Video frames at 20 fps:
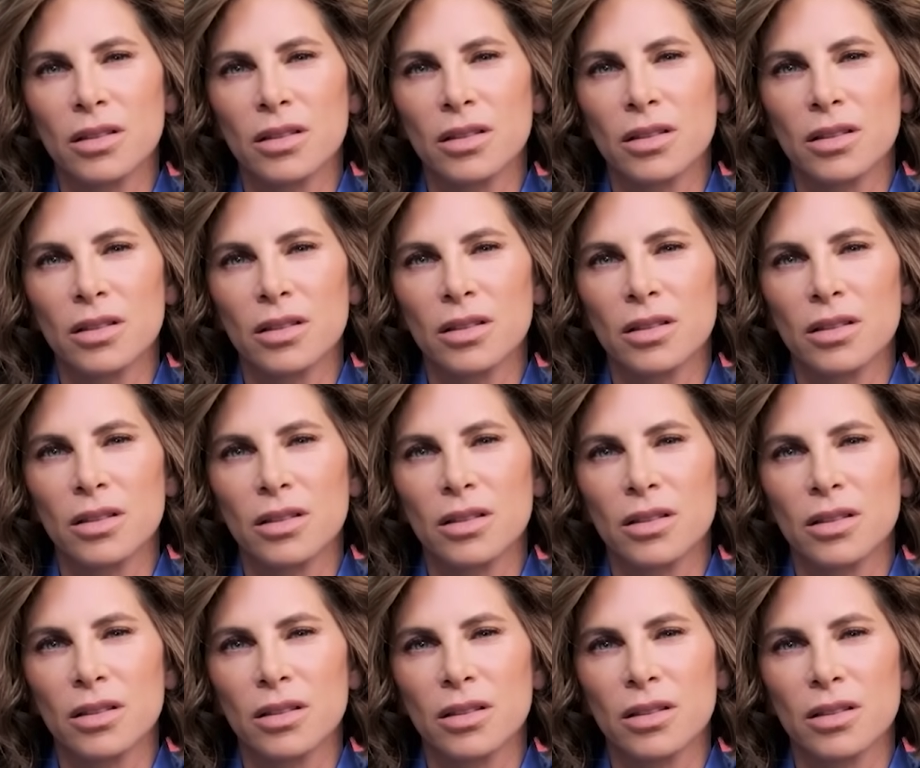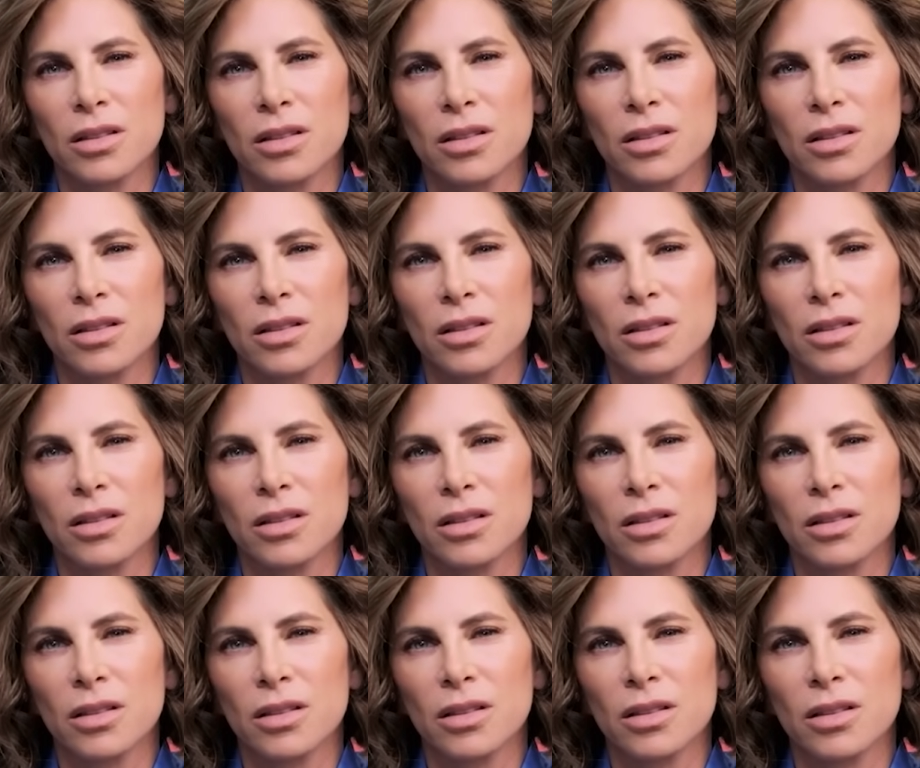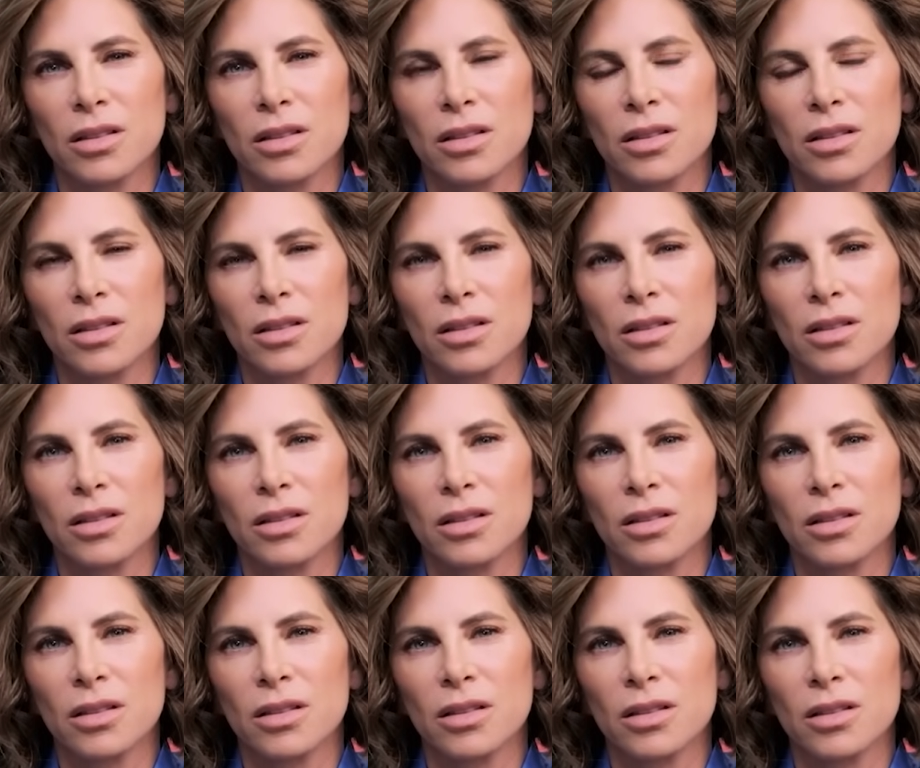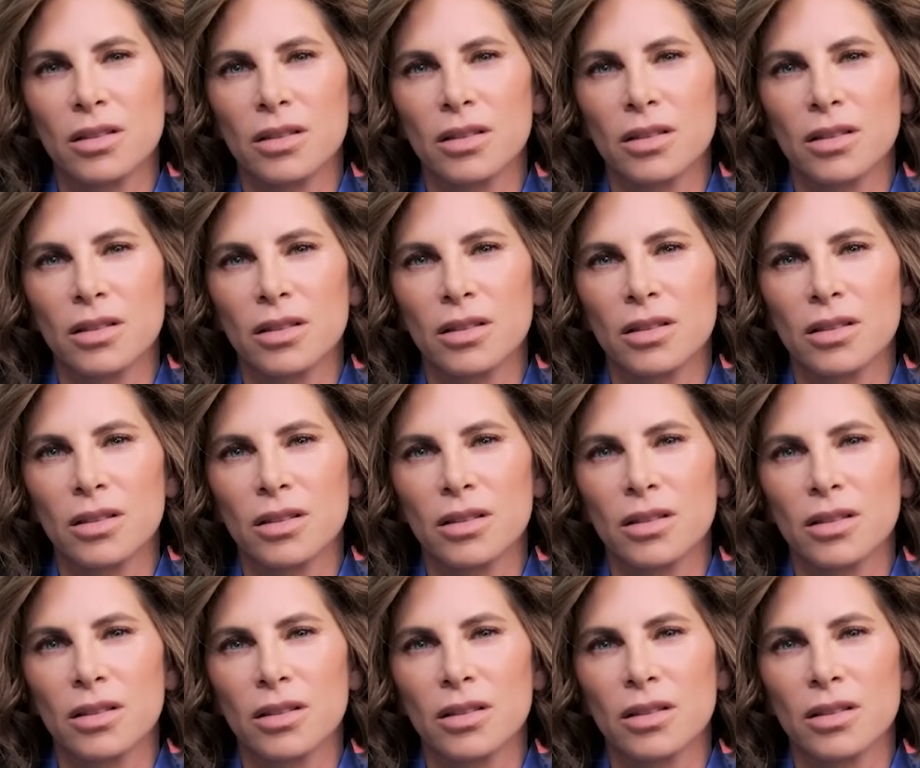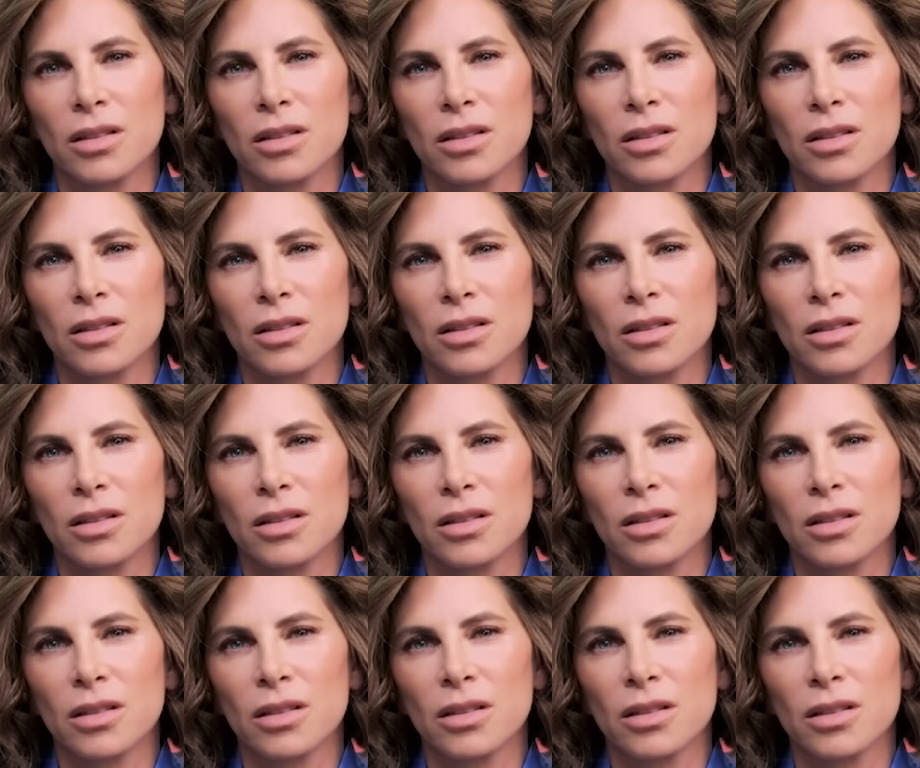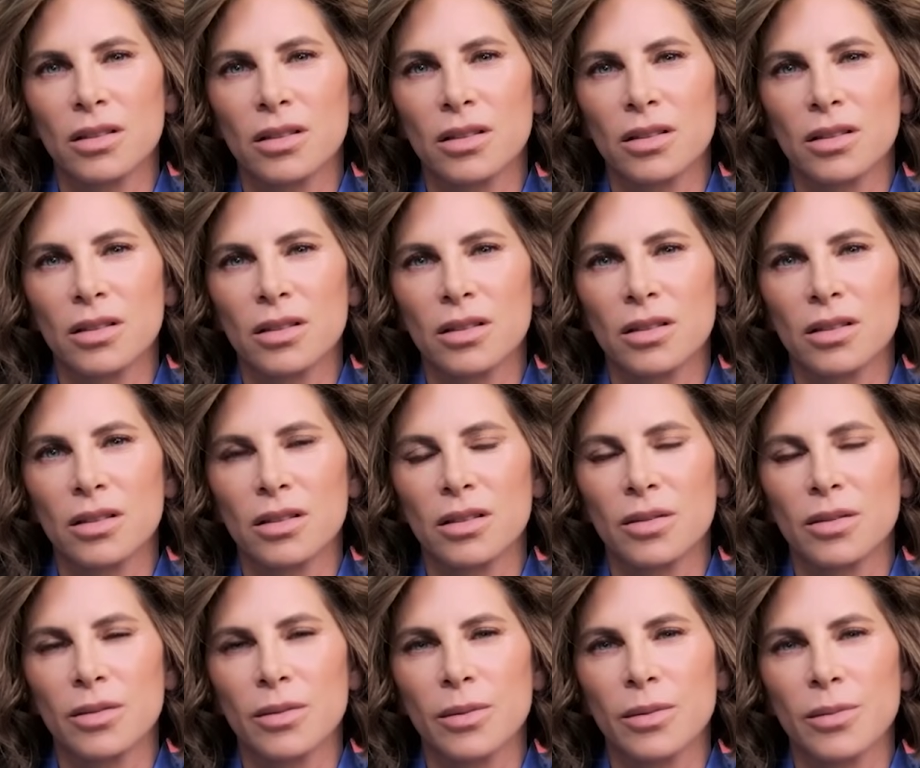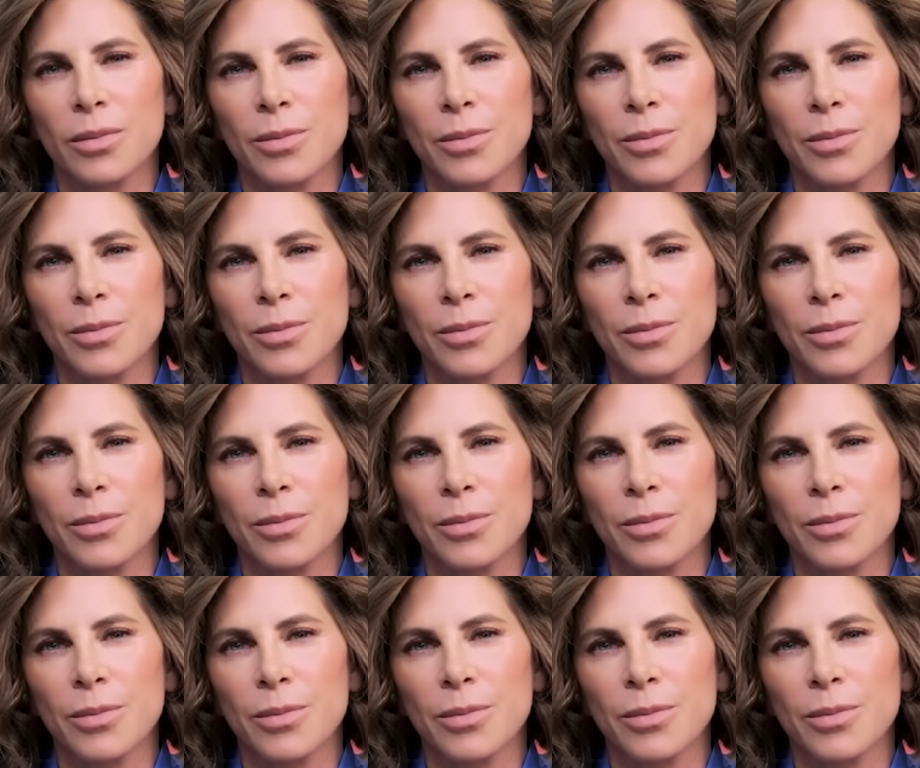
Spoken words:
No words are spoken by the person on screen.